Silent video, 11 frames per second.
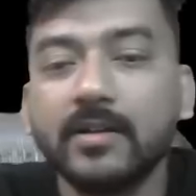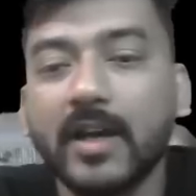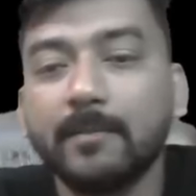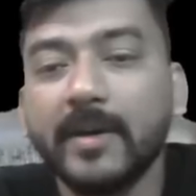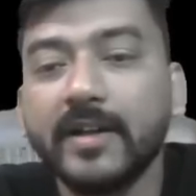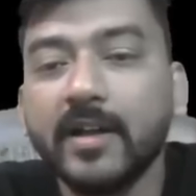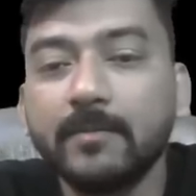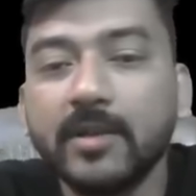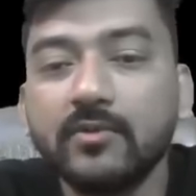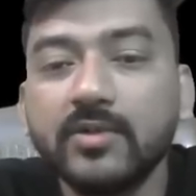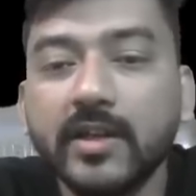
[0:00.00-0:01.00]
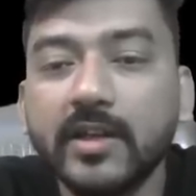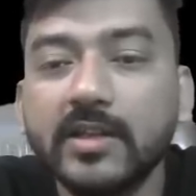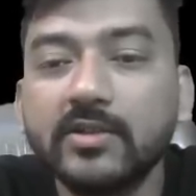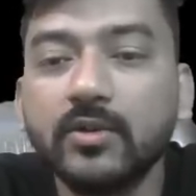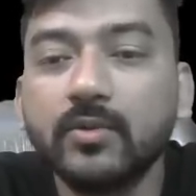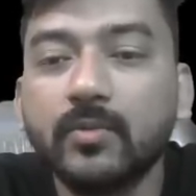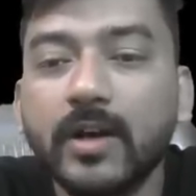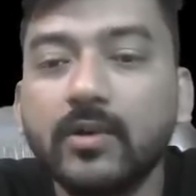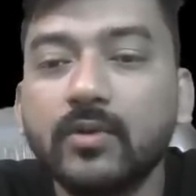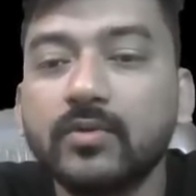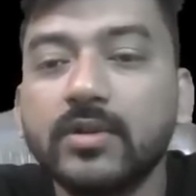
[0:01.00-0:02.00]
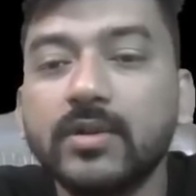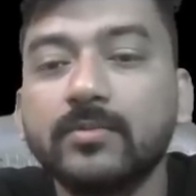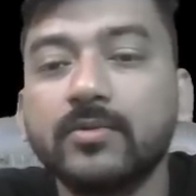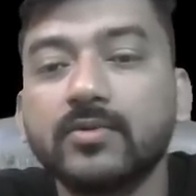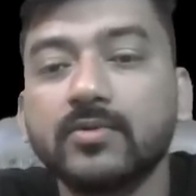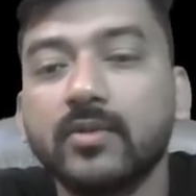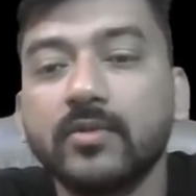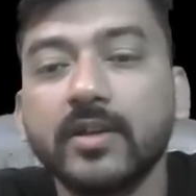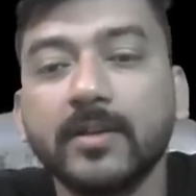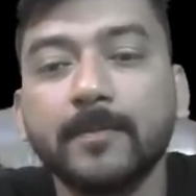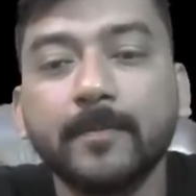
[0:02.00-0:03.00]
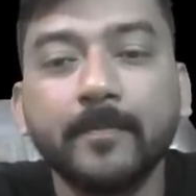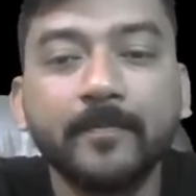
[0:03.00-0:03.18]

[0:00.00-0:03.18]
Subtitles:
term by term by using n is equal to 1, 2, 3, 4, so on. Okay,